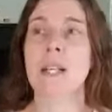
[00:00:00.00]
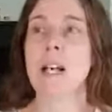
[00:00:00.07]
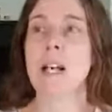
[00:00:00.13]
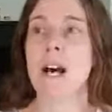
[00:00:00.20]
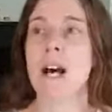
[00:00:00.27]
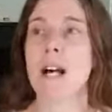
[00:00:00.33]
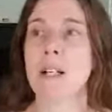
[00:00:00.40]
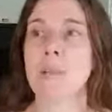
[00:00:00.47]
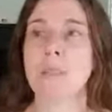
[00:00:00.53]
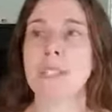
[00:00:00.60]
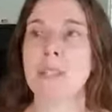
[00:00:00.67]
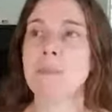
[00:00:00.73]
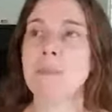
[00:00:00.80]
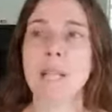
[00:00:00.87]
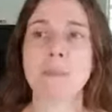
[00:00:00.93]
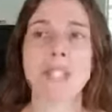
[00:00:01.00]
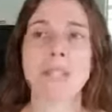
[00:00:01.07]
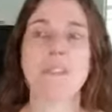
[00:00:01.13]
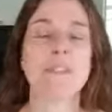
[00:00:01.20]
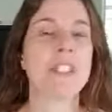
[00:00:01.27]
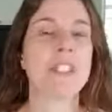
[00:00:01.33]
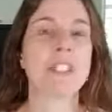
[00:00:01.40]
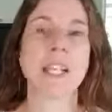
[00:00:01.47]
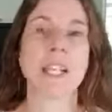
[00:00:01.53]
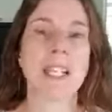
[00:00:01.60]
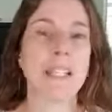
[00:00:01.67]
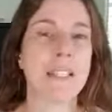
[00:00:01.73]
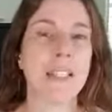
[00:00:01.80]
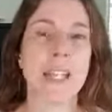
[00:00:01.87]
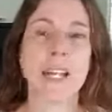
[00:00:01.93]
Sometimes I've even done it
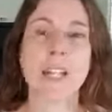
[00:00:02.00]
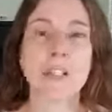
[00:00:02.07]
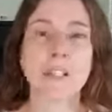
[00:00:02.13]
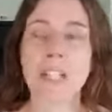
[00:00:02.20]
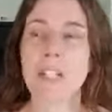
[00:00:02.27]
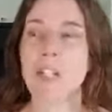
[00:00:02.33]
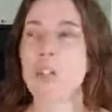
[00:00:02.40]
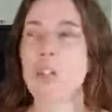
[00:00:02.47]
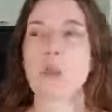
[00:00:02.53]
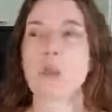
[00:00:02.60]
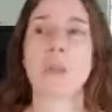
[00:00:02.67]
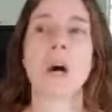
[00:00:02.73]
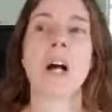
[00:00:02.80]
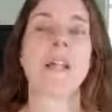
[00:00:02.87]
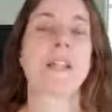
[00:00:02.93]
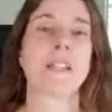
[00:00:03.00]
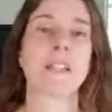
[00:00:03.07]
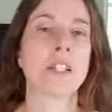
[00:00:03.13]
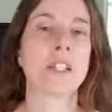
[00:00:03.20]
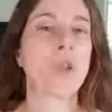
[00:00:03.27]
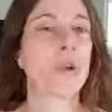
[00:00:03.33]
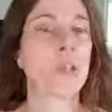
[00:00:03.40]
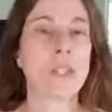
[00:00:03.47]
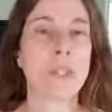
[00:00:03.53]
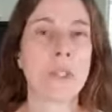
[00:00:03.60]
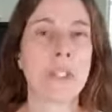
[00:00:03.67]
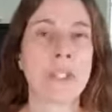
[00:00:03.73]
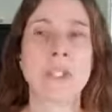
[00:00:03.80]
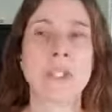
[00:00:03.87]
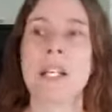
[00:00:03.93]
in the elevator or walking in the
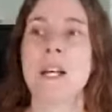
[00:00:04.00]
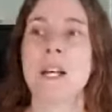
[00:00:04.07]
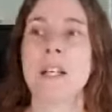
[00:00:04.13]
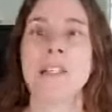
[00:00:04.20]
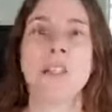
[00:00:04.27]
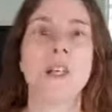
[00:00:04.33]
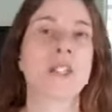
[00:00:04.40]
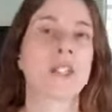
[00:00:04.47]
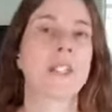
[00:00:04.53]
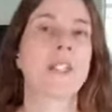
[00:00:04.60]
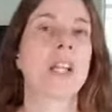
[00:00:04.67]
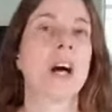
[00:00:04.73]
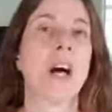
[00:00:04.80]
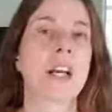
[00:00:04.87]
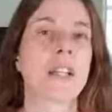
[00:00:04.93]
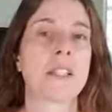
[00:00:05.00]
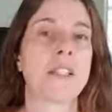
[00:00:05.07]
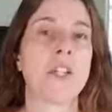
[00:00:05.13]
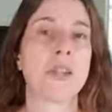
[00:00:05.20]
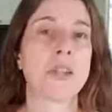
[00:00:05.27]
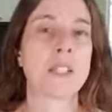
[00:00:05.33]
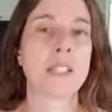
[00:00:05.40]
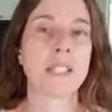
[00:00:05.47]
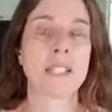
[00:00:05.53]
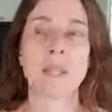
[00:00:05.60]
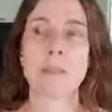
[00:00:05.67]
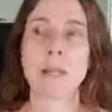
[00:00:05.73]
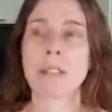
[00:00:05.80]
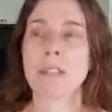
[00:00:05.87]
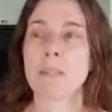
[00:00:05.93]
corridors. Just talk the notes in
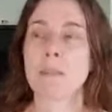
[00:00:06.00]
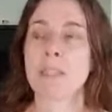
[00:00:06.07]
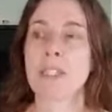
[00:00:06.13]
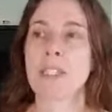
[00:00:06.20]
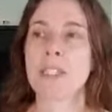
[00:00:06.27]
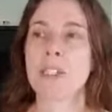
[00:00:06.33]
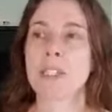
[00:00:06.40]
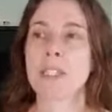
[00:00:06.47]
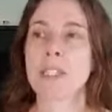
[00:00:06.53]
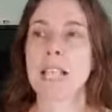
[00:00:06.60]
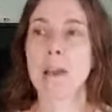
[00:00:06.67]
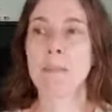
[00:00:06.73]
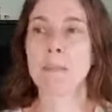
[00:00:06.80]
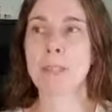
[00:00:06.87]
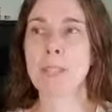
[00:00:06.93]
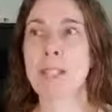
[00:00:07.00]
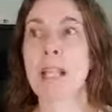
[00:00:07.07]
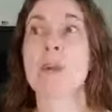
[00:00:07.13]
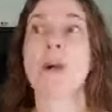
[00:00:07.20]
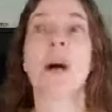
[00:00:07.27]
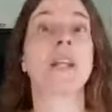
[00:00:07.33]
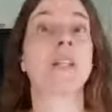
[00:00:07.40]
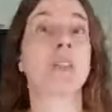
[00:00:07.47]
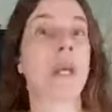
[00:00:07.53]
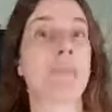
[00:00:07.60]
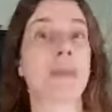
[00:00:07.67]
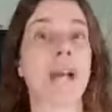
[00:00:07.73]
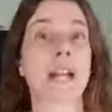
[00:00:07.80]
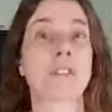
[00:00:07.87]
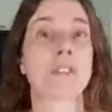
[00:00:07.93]
about something that just happened, like on the way
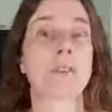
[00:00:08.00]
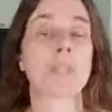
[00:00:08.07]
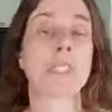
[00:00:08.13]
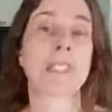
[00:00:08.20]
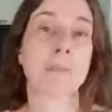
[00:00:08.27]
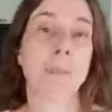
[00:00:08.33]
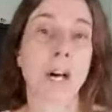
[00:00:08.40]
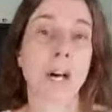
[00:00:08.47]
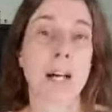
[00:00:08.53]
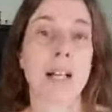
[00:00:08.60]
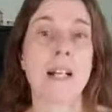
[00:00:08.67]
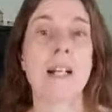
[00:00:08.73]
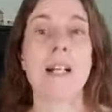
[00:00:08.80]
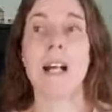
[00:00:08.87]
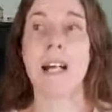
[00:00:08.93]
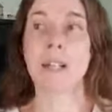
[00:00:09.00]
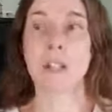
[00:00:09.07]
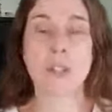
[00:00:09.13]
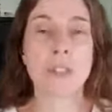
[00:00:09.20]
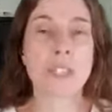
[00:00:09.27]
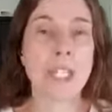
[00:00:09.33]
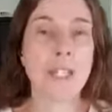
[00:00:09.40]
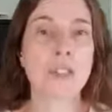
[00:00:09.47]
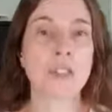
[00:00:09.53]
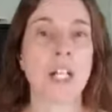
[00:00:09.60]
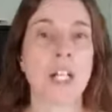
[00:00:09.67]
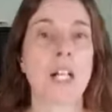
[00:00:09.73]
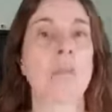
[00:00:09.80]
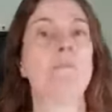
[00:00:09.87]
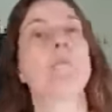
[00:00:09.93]
back from the spa at a hotel
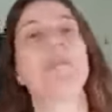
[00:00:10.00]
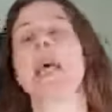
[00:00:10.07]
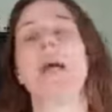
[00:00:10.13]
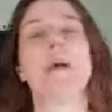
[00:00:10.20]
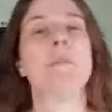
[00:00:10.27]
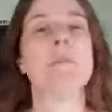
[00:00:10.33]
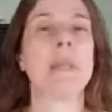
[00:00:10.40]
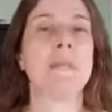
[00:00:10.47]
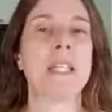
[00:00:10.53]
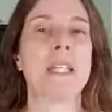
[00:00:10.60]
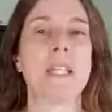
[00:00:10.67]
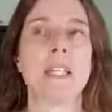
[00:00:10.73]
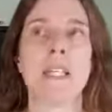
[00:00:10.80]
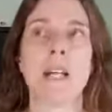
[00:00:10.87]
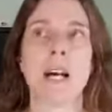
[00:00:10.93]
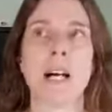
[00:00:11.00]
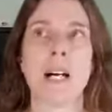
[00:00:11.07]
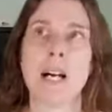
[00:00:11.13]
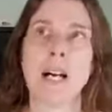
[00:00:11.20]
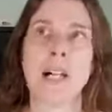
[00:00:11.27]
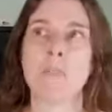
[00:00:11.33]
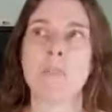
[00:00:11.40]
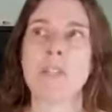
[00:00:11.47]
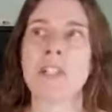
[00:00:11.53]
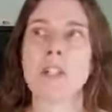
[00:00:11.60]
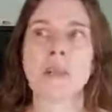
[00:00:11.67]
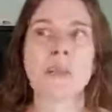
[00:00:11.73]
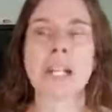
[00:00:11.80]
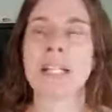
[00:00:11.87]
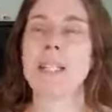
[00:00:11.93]
job, maybe,
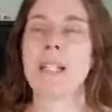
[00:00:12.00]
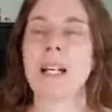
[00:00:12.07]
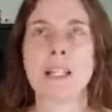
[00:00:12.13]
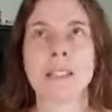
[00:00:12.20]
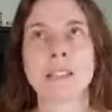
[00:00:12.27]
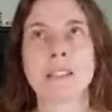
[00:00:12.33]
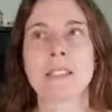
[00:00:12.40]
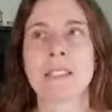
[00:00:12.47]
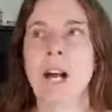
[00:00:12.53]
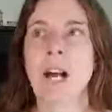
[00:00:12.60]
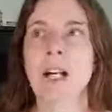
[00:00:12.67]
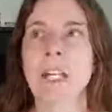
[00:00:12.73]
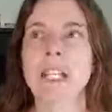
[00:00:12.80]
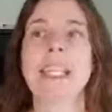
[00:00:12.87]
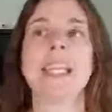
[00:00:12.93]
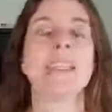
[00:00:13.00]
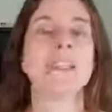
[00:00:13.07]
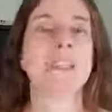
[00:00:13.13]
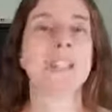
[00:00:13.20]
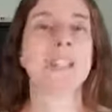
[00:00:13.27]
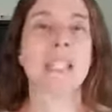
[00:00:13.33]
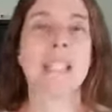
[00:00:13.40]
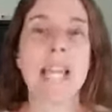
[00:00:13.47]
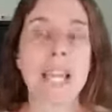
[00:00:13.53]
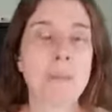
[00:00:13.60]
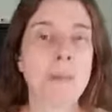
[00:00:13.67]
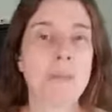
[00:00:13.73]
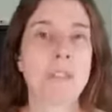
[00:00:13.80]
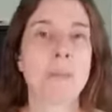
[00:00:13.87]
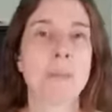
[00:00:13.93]
writing, talking in the name
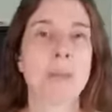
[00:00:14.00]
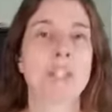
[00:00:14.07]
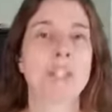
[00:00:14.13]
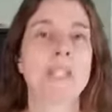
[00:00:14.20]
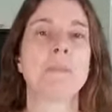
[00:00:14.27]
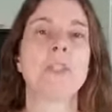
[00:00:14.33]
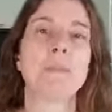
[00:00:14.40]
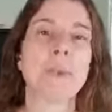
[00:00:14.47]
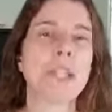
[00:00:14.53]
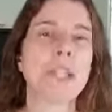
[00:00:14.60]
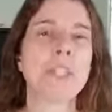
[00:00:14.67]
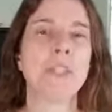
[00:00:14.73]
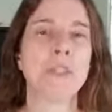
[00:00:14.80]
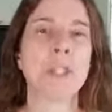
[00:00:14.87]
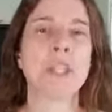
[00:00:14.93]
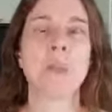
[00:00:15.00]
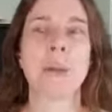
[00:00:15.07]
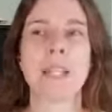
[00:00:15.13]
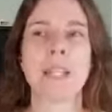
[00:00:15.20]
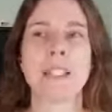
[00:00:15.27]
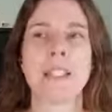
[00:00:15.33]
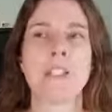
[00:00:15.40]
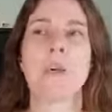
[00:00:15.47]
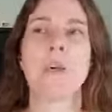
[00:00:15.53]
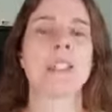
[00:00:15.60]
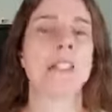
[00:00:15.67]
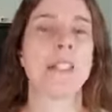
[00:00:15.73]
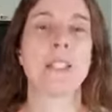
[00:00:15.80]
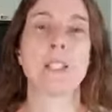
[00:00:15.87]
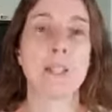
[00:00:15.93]
of the person. You want to do it in a way that no
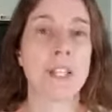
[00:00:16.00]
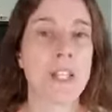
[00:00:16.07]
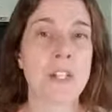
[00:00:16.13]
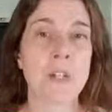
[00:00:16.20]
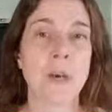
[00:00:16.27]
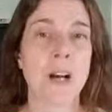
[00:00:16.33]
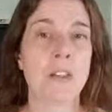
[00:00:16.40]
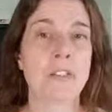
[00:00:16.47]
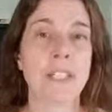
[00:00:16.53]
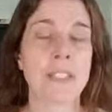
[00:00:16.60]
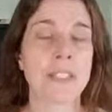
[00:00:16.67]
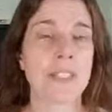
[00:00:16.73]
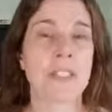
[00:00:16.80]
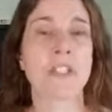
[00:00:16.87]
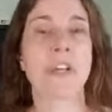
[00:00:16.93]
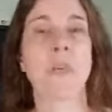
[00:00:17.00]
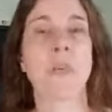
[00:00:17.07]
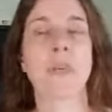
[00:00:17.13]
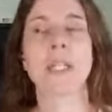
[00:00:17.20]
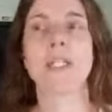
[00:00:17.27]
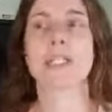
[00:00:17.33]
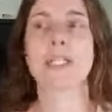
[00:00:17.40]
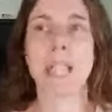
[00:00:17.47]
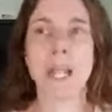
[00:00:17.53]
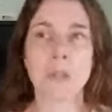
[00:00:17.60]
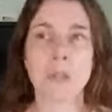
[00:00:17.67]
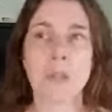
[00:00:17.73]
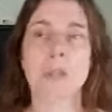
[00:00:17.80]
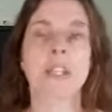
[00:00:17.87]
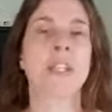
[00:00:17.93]
one's hearing you. Obviously, you don't want to
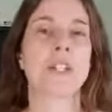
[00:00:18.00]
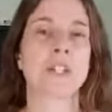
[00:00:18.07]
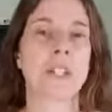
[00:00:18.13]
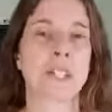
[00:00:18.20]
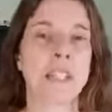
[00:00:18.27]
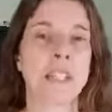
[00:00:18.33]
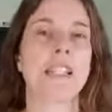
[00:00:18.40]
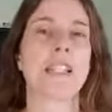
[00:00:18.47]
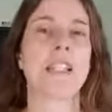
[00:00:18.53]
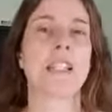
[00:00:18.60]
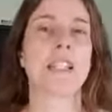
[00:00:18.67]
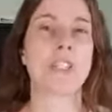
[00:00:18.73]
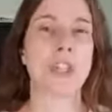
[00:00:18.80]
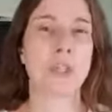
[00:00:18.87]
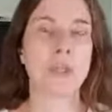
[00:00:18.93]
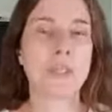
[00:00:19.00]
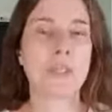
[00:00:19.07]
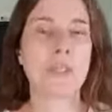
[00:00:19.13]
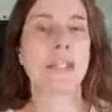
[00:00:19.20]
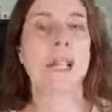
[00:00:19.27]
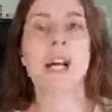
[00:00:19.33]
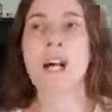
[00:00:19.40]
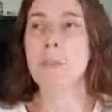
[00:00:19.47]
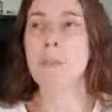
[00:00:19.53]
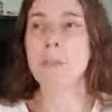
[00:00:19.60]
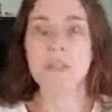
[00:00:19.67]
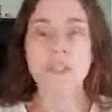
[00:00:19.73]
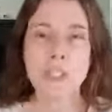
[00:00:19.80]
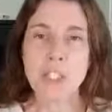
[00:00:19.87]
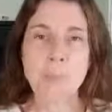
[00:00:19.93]
sound like you're dictating notes, but
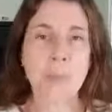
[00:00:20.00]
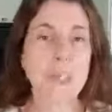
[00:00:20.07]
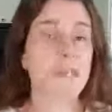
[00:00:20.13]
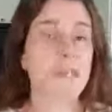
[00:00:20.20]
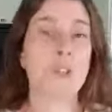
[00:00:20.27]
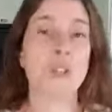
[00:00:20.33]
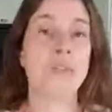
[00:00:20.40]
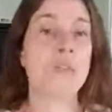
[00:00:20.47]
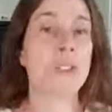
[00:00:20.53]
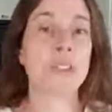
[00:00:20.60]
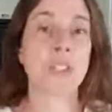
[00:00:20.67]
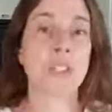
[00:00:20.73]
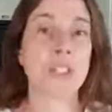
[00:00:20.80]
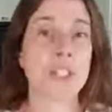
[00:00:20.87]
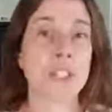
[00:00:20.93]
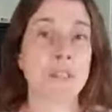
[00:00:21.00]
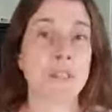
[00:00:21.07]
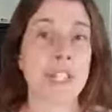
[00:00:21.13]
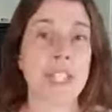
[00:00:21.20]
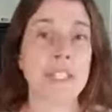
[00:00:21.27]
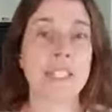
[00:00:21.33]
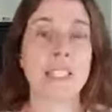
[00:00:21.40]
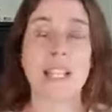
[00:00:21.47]
if you just put the phone real close to your face,